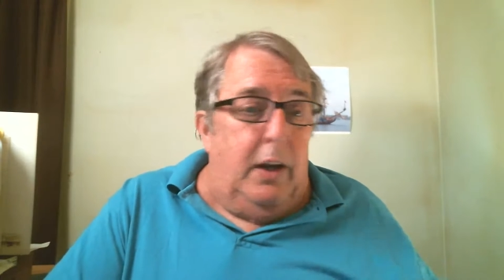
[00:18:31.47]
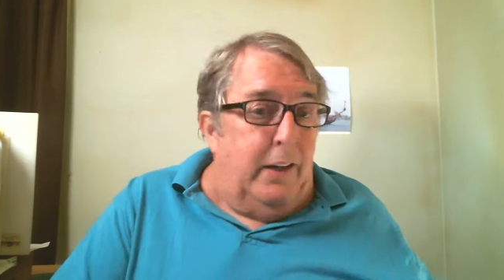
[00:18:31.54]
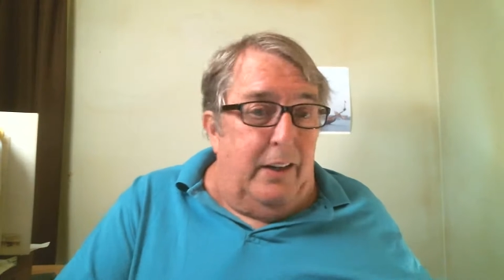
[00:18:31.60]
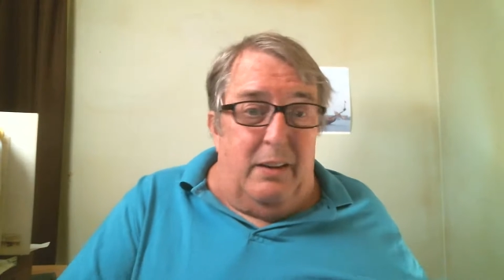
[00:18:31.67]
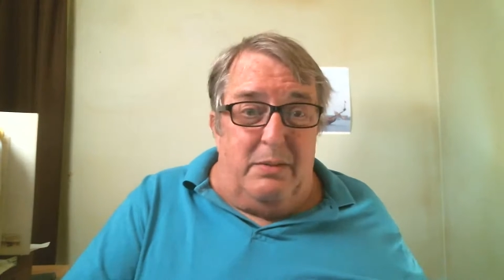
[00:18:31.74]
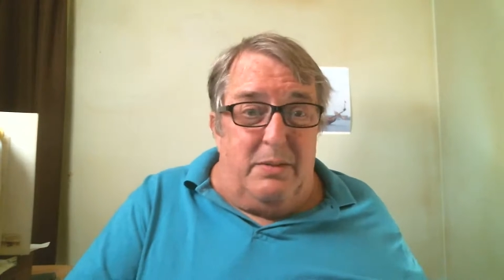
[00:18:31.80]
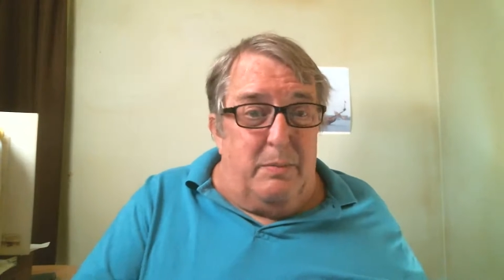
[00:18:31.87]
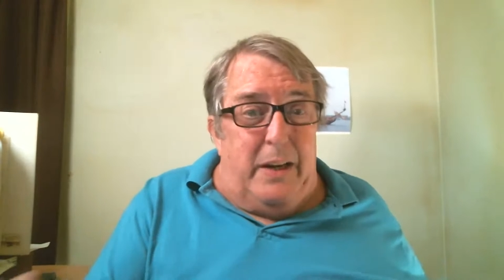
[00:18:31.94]

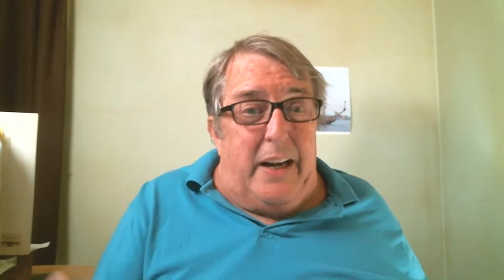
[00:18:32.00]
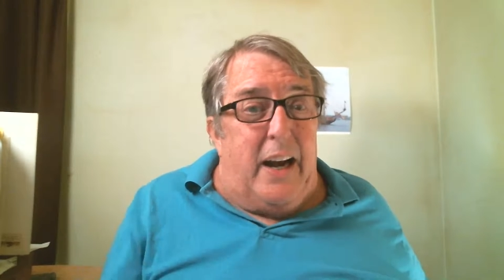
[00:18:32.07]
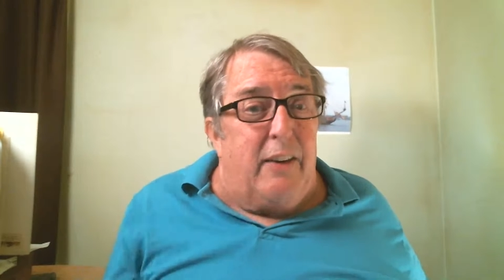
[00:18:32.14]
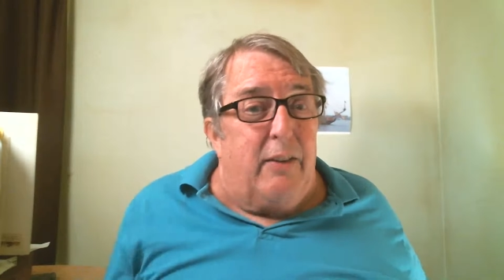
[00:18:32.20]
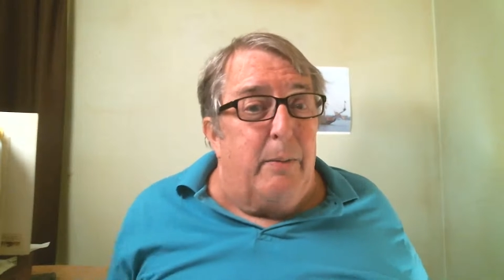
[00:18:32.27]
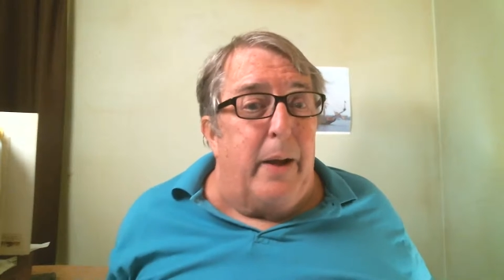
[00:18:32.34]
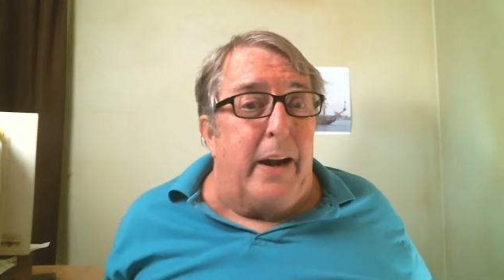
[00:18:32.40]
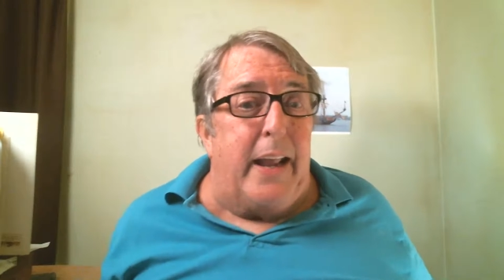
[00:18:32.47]
Doesn't mean
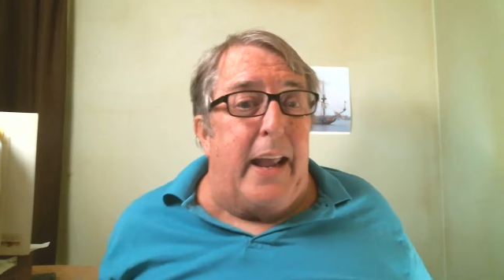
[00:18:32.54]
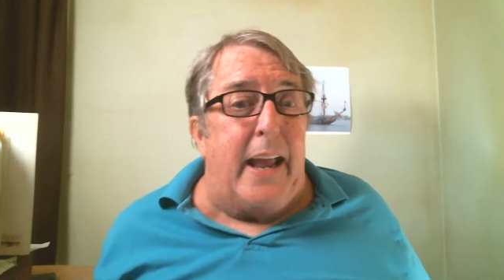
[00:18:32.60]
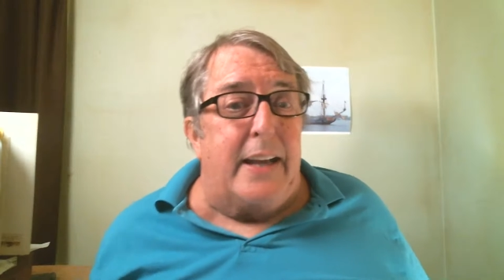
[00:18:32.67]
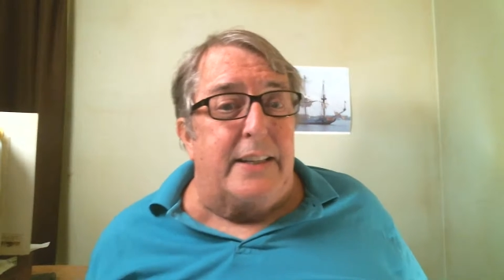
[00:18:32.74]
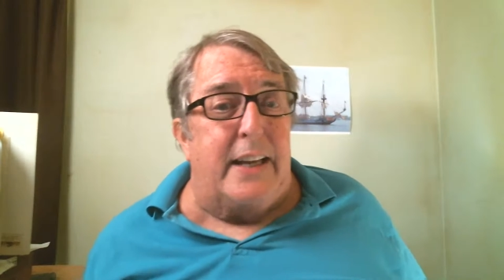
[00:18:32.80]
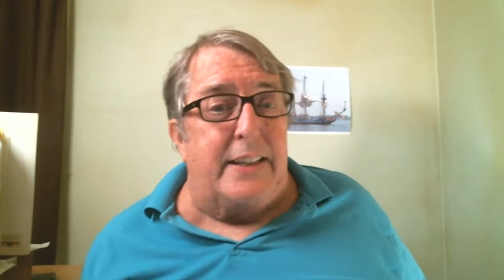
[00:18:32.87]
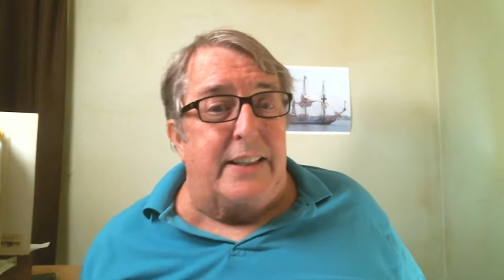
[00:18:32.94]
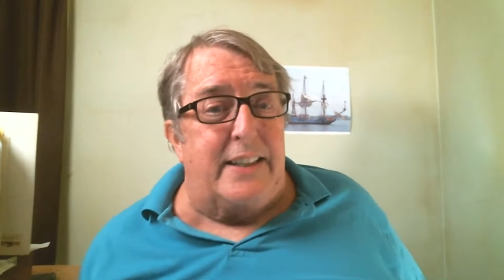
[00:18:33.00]
everybody
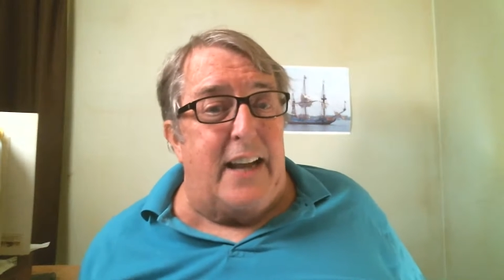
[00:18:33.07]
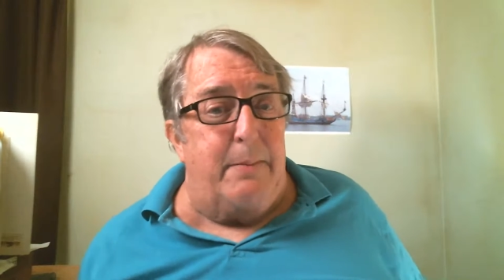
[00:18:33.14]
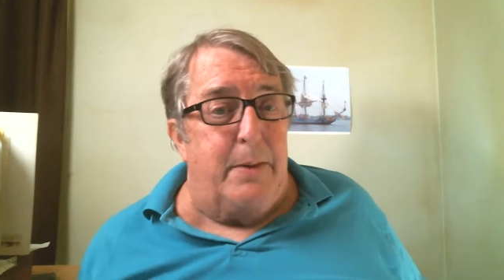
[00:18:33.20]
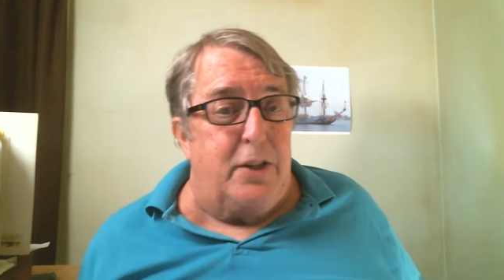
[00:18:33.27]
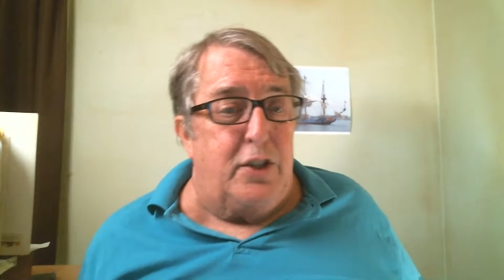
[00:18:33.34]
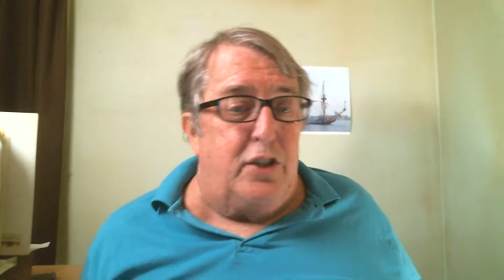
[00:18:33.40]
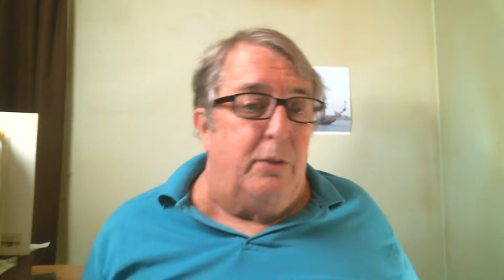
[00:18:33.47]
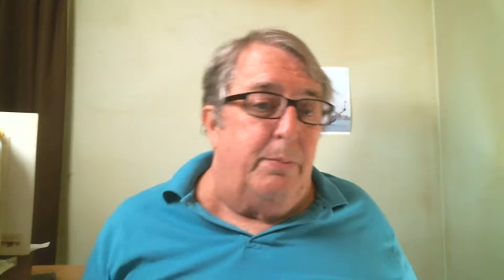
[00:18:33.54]
has that same
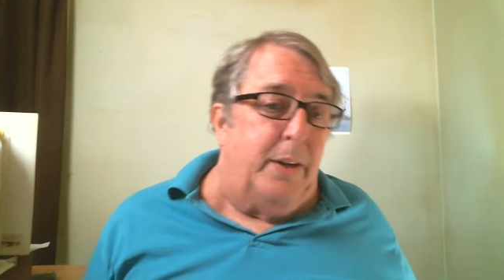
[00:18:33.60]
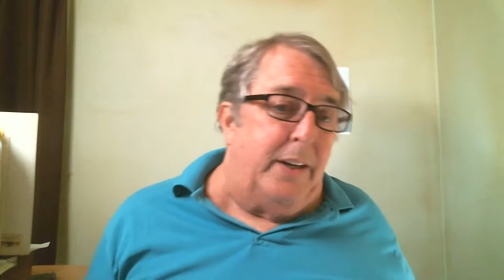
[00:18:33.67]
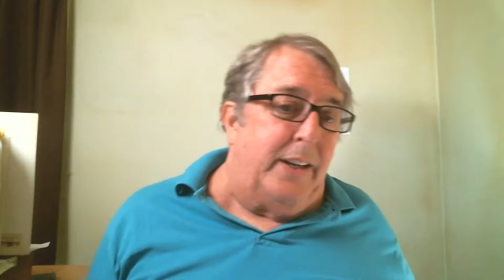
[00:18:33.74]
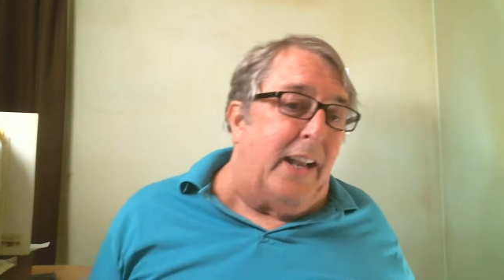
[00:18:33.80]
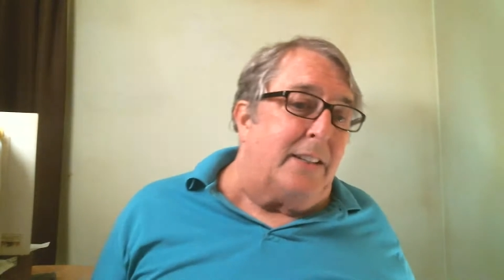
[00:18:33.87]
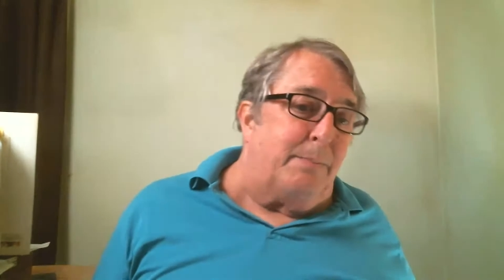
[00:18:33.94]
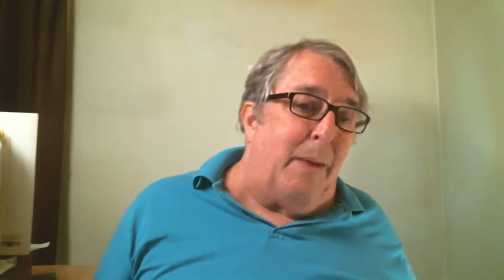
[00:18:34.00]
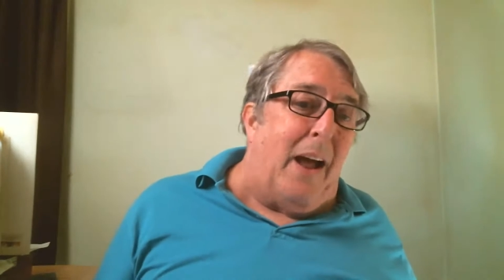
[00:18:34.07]
issue, but
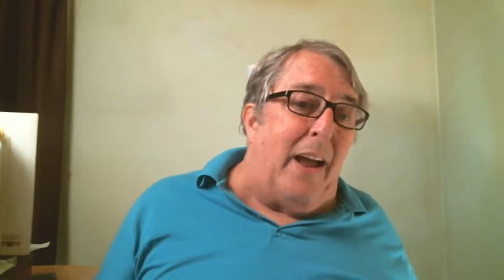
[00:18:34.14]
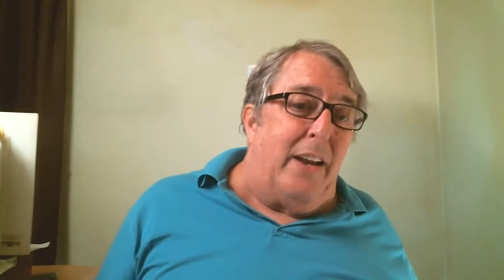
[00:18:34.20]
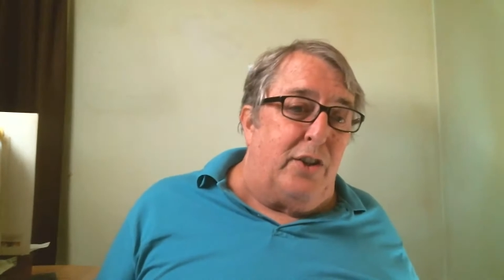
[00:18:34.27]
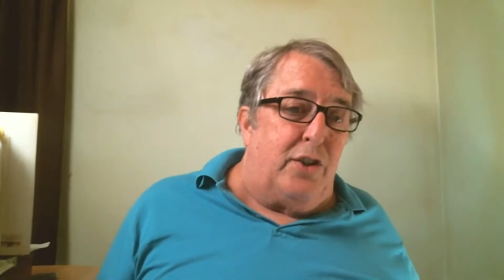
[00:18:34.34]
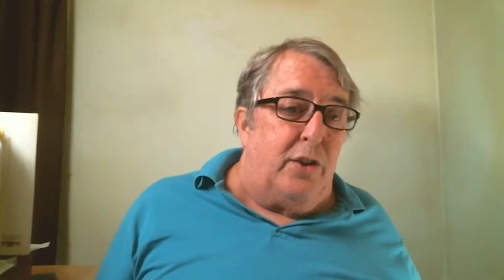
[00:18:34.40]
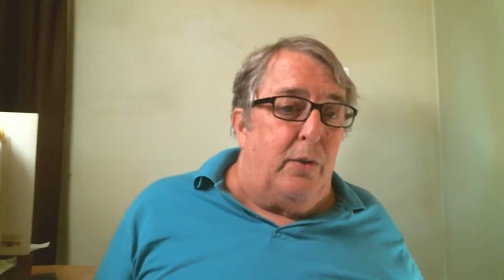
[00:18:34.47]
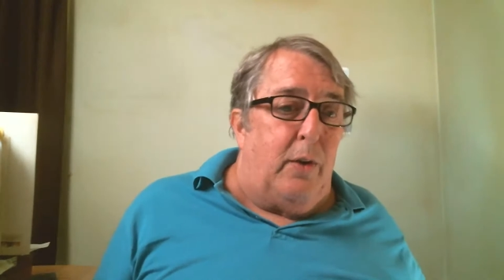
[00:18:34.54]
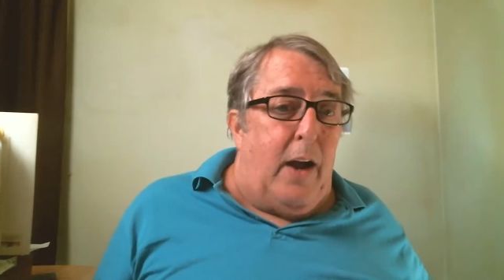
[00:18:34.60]
that's my
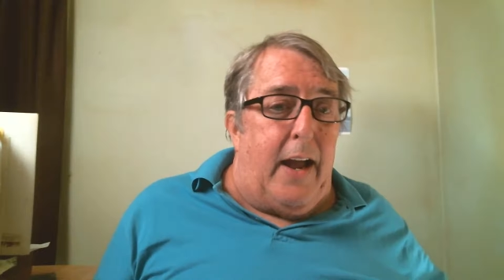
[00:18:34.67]
issue.